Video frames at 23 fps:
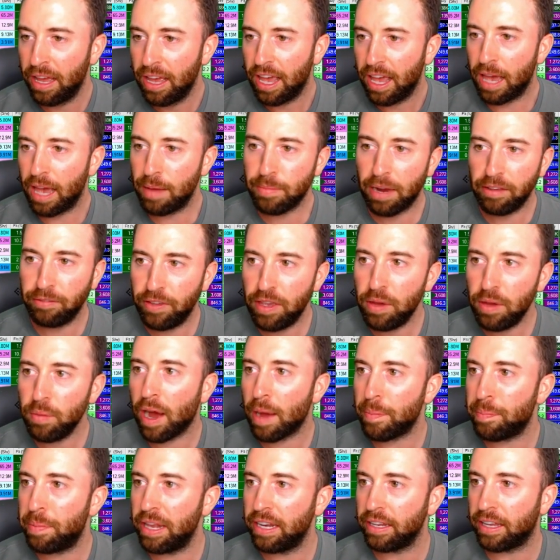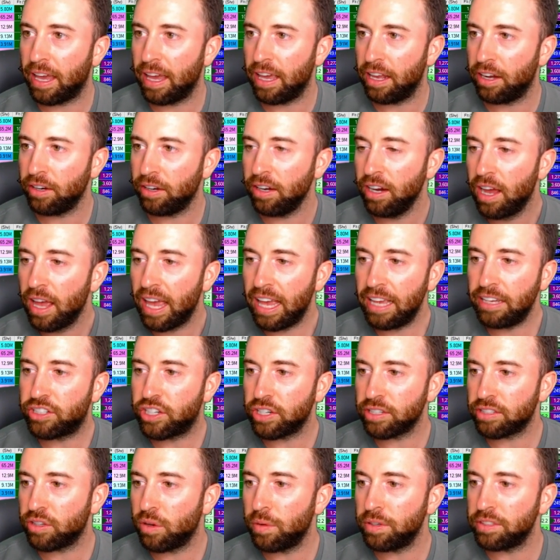And my VWAP indicator is
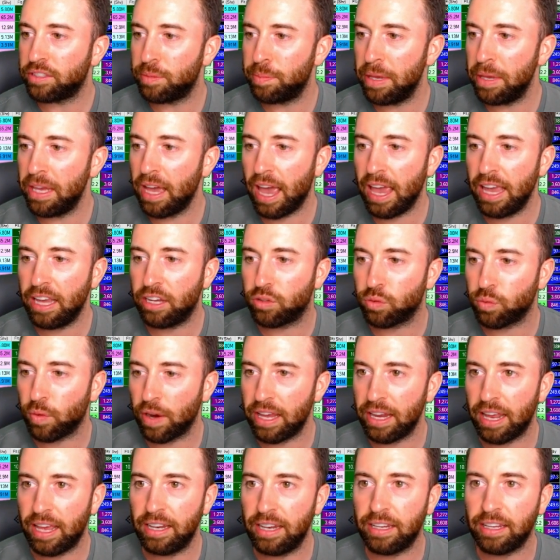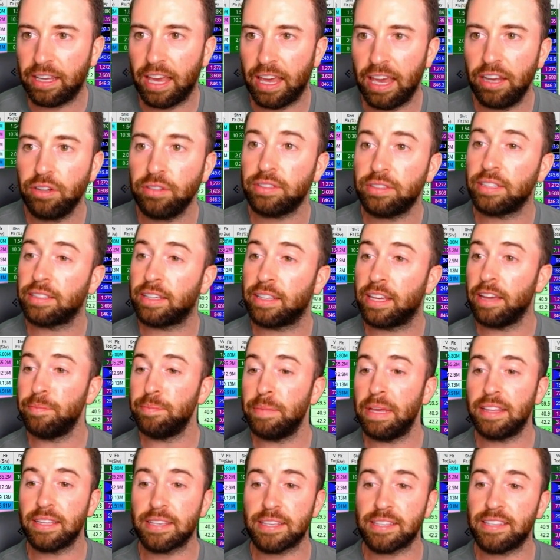just going to be a great indicator to give
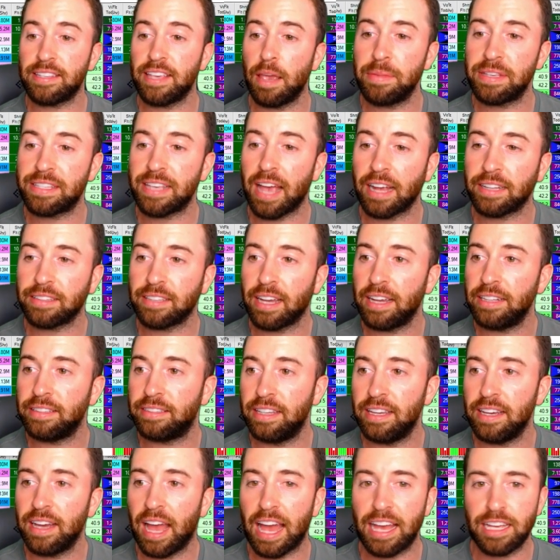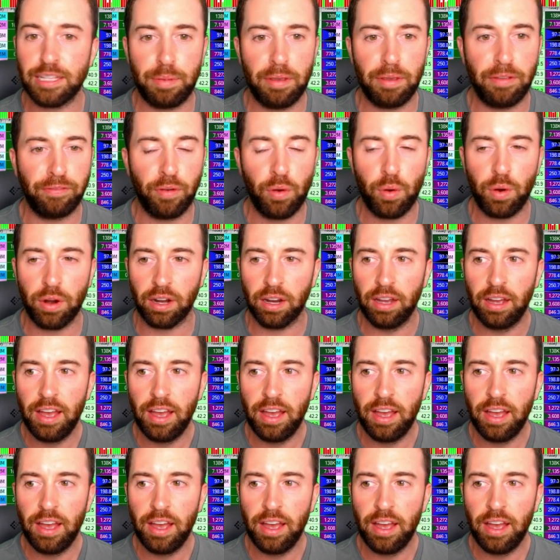me the same exact idea as before.